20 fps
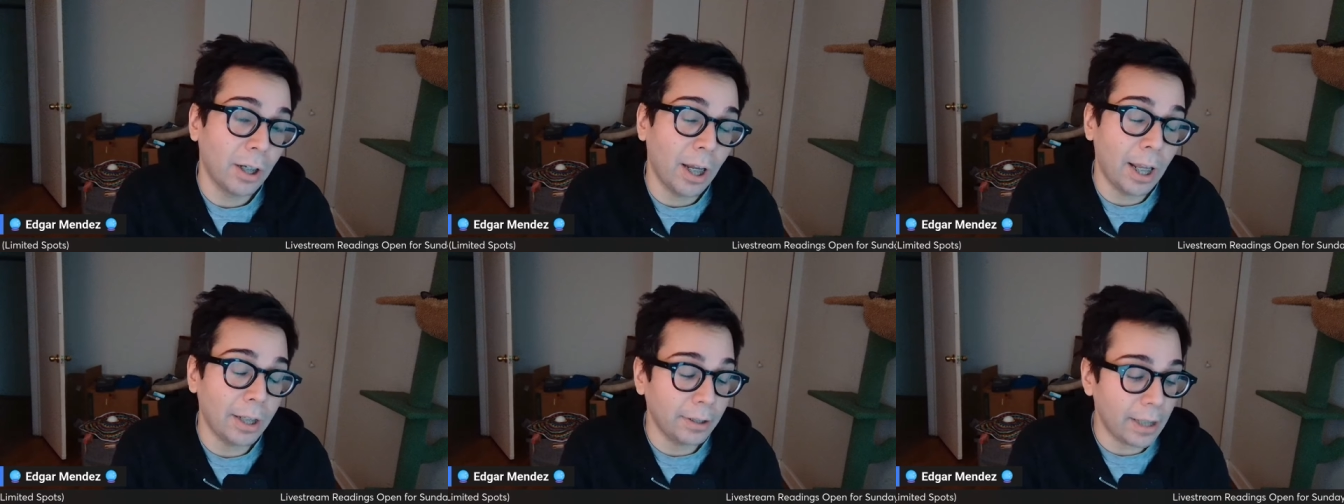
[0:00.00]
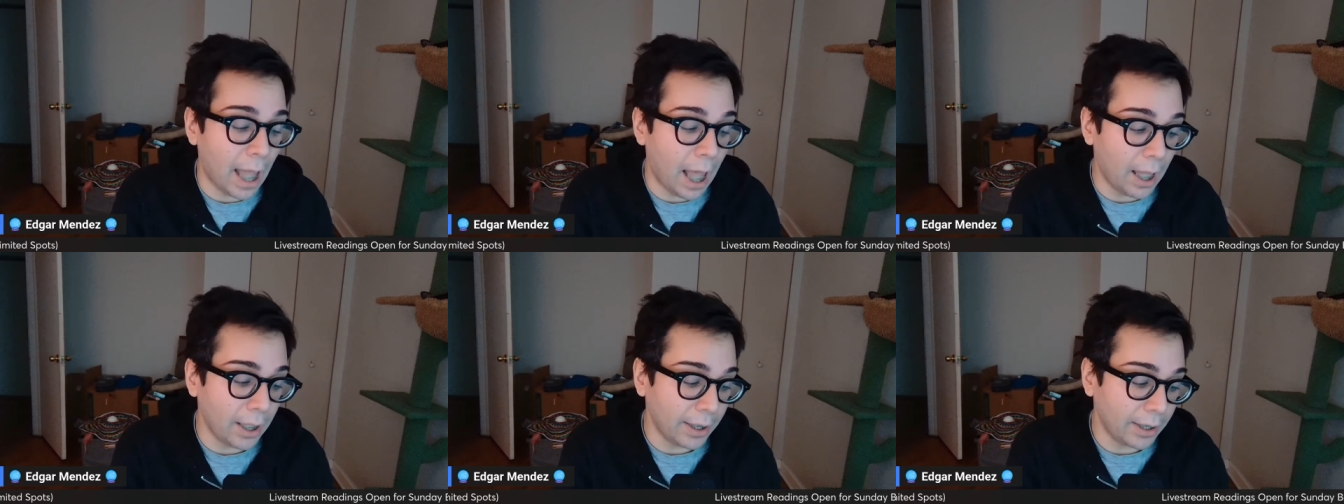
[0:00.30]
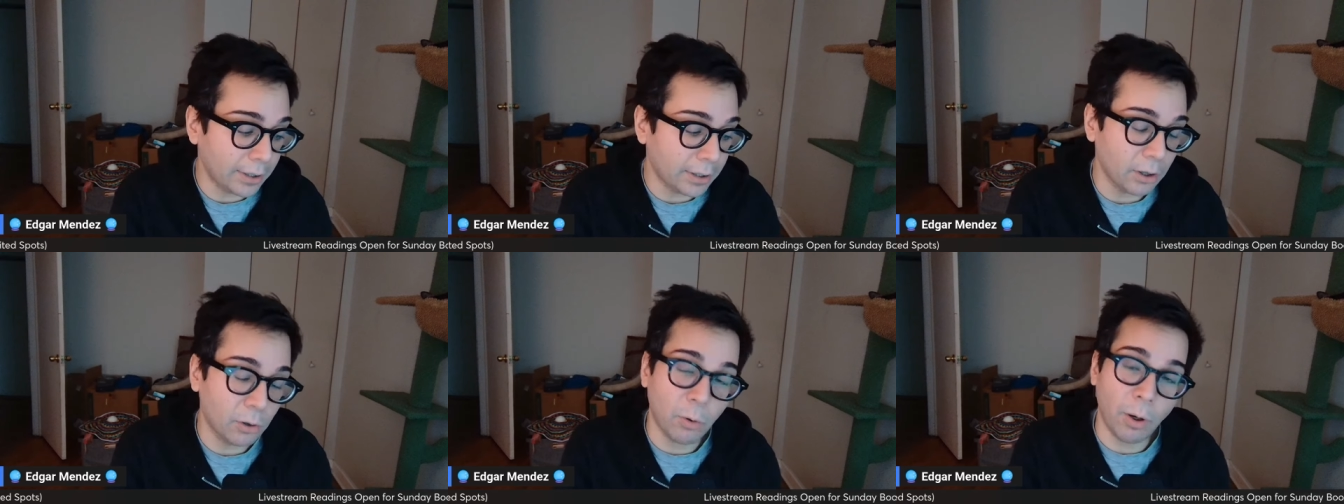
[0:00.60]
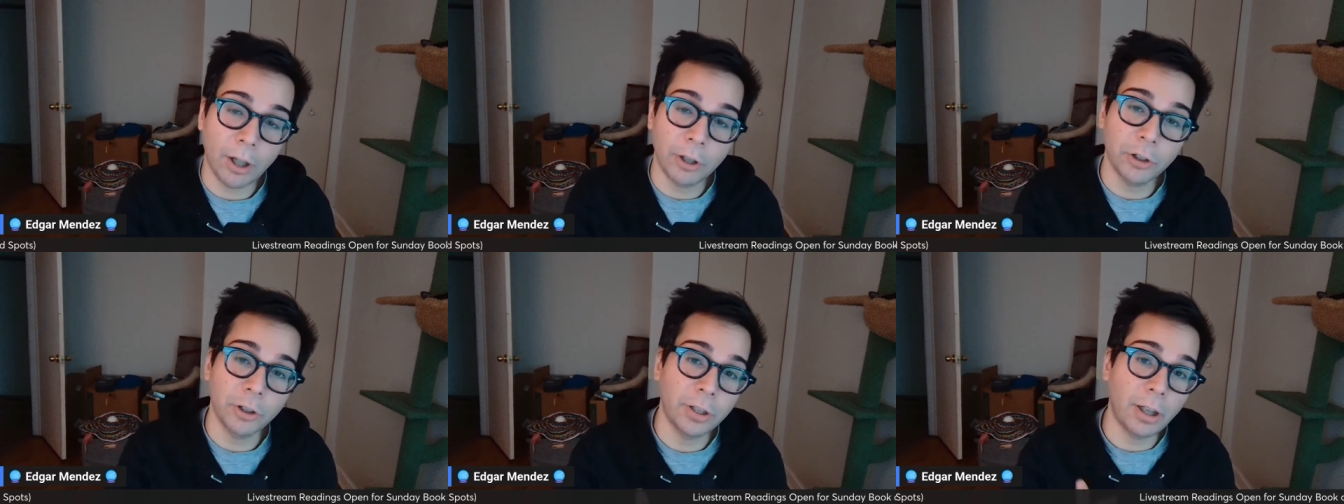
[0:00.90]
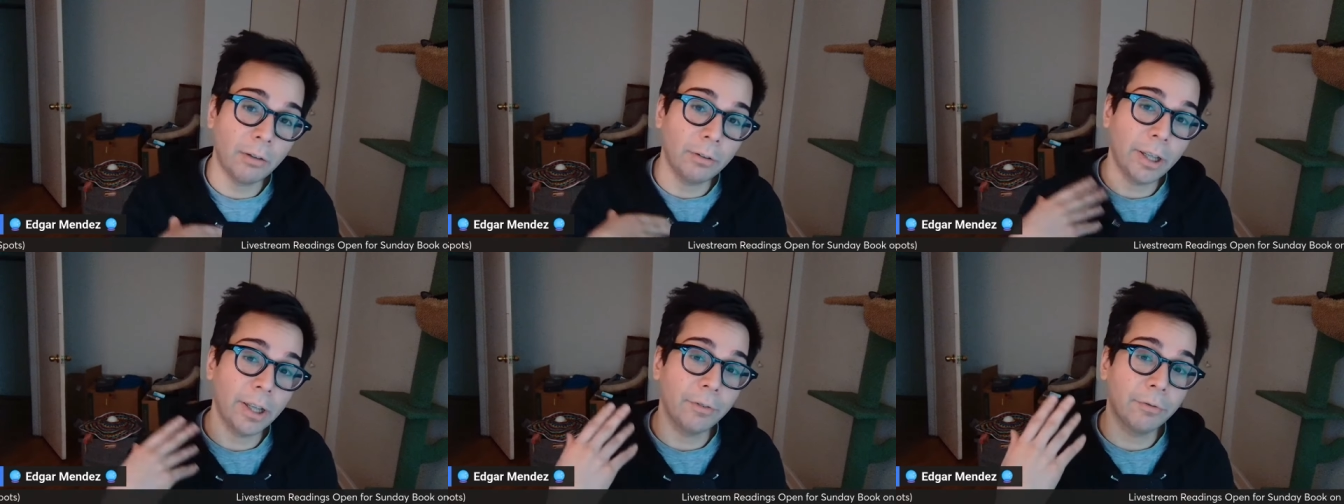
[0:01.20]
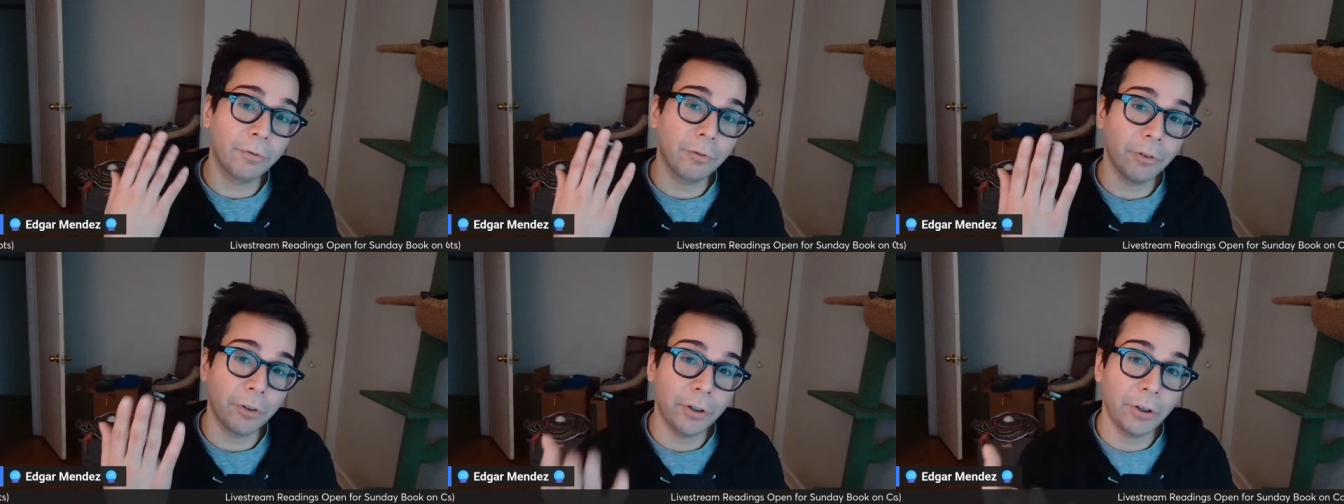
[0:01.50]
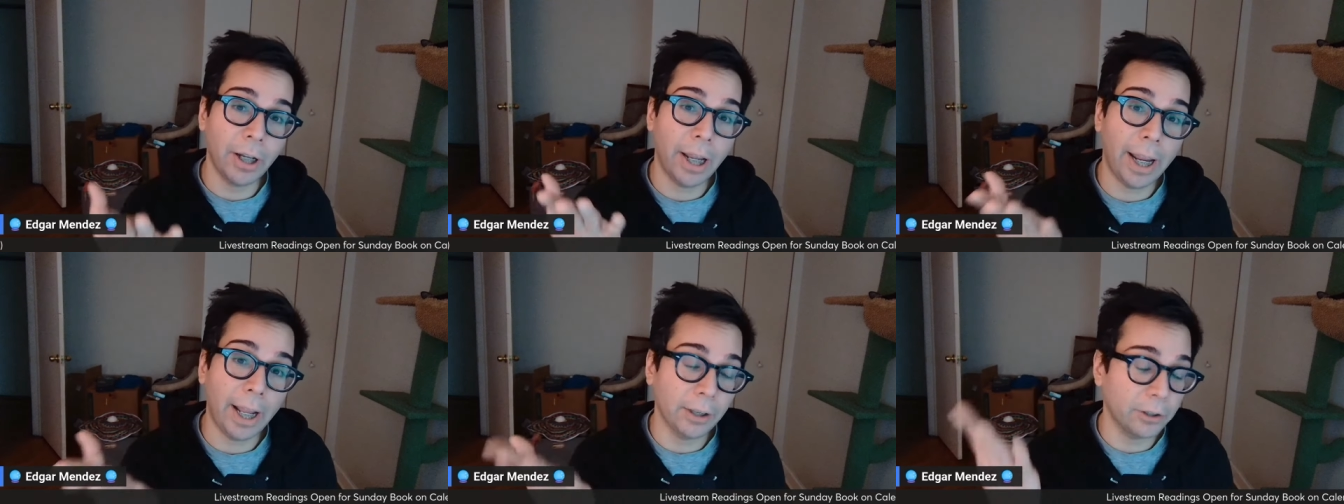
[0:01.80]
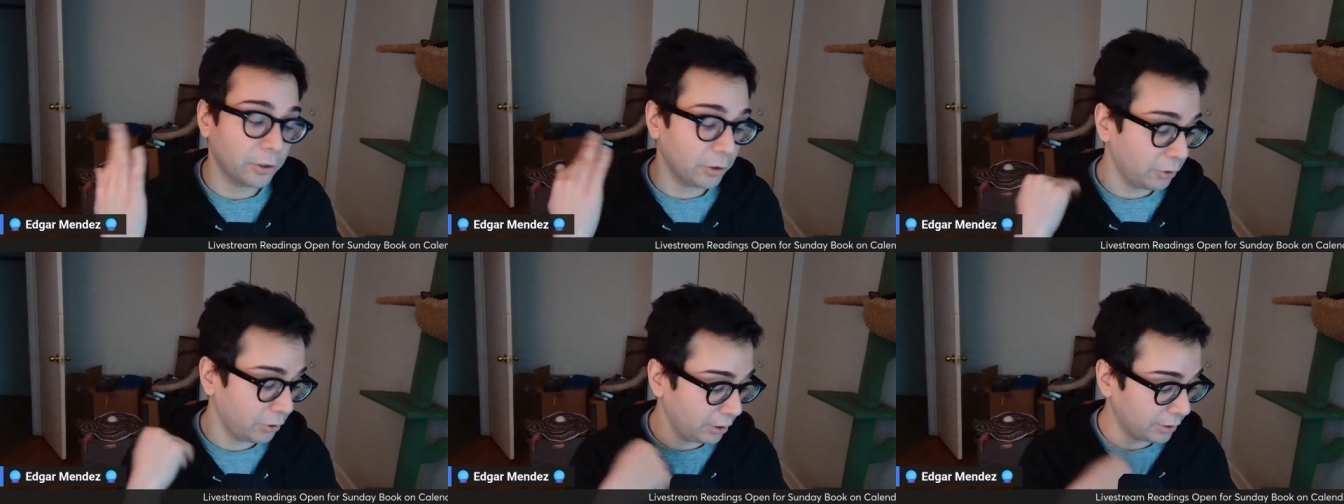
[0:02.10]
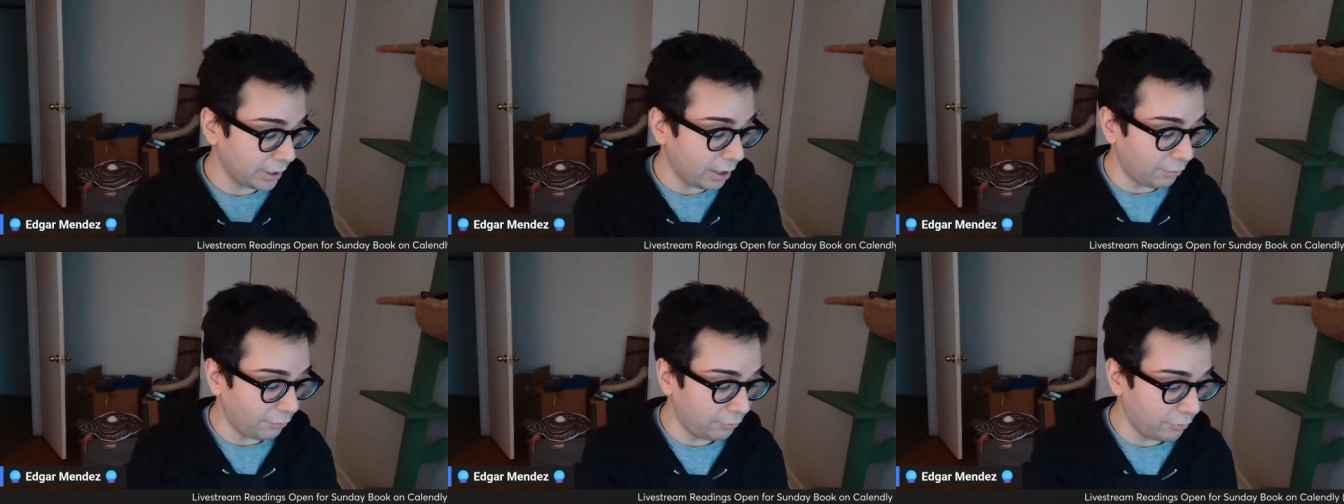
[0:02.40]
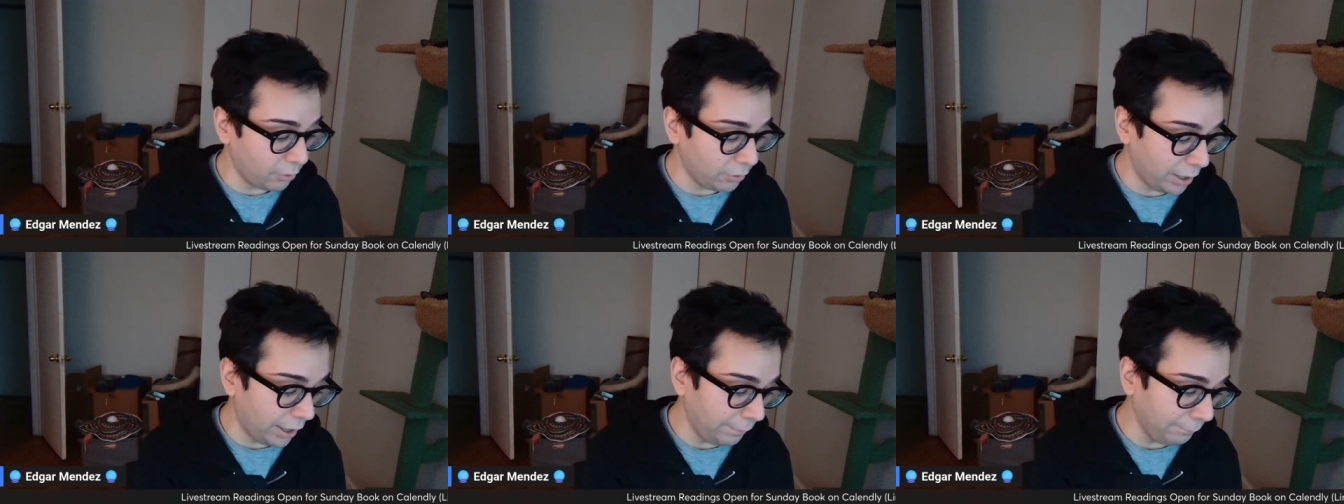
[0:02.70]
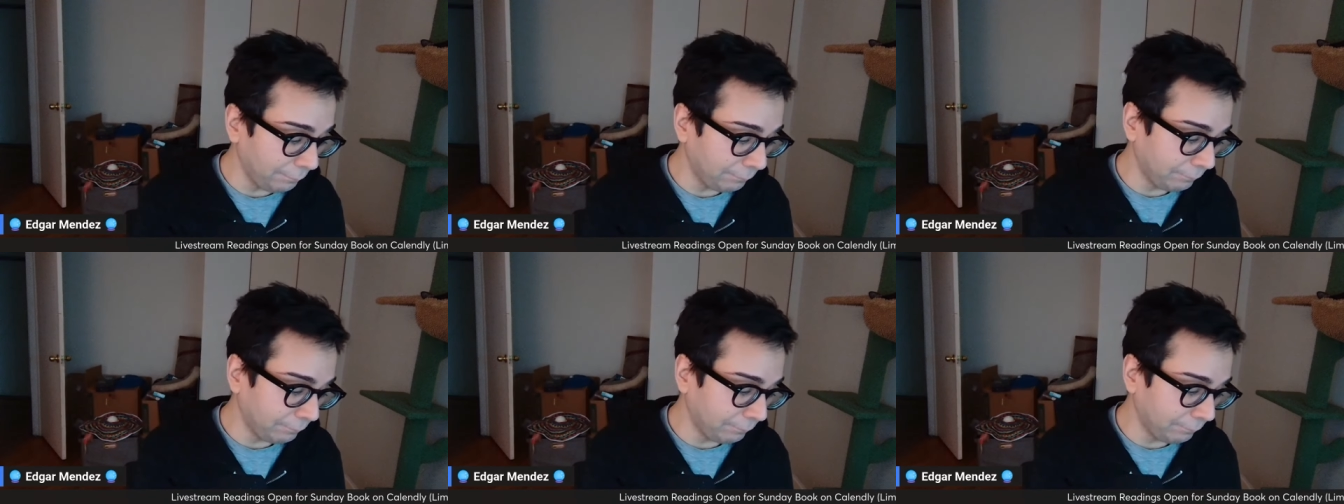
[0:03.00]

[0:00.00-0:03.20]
And that is a question I'll leave for you to answer yourself. Okay.